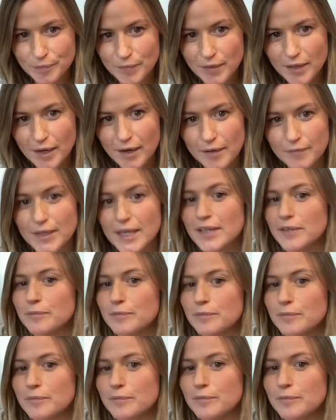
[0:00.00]
I'm the head of
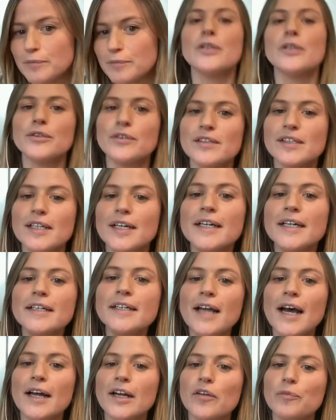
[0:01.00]
marketing at Loyalty
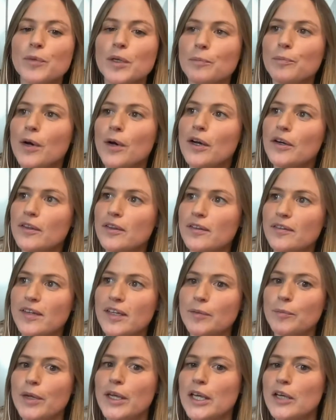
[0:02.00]
Lion, and I've been part of the
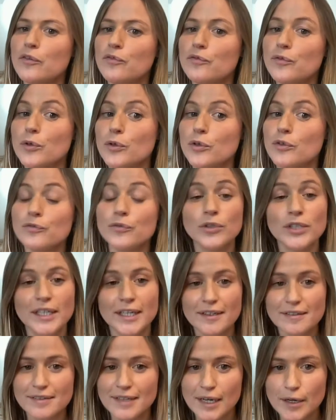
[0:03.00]
team here for 4
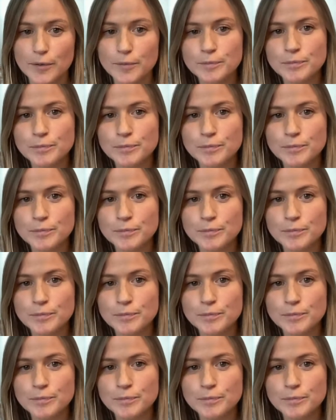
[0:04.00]
years now.